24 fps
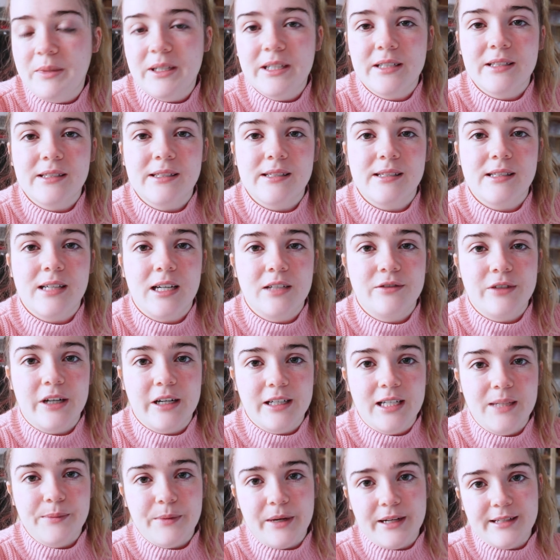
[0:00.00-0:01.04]
because I
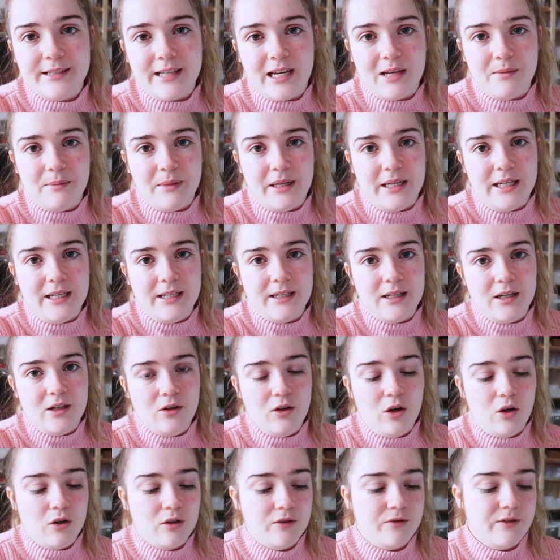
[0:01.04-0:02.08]
reckon it might take me a
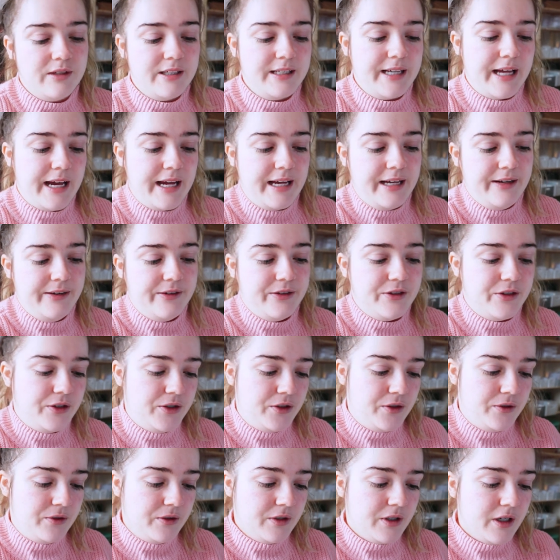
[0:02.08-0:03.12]
lot of the day
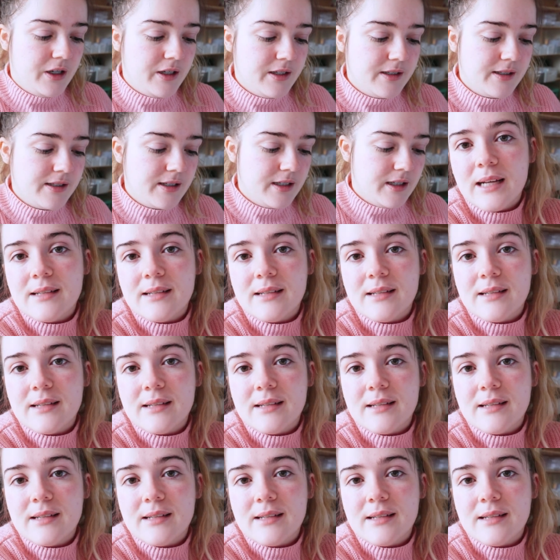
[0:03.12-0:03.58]
to cut.